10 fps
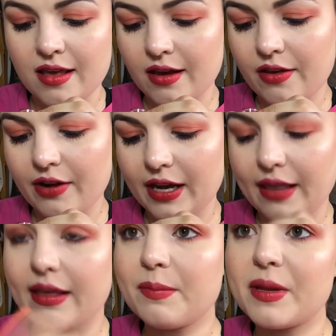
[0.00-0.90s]
Color Icon
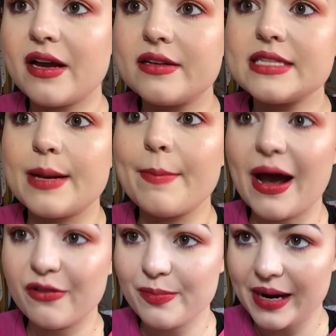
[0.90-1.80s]
lip gloss in
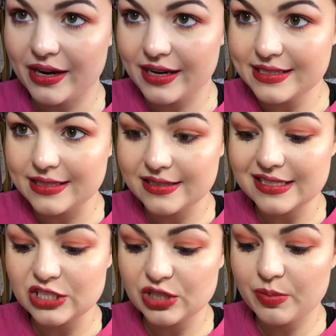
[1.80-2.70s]
Pout of Paradise. It's
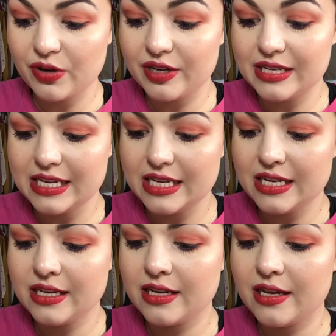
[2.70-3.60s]
such a pretty
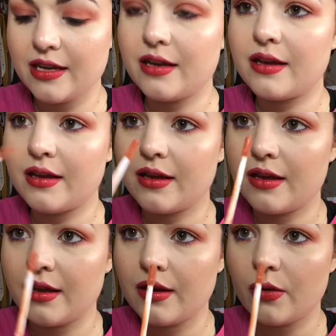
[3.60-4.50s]

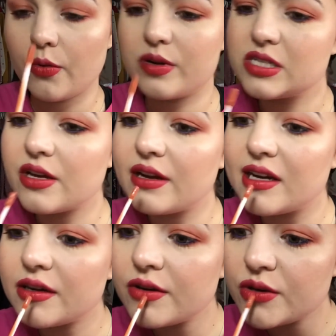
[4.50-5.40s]
orange color. I
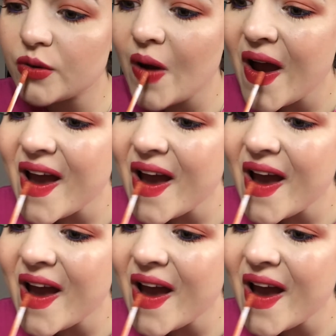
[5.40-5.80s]
don't know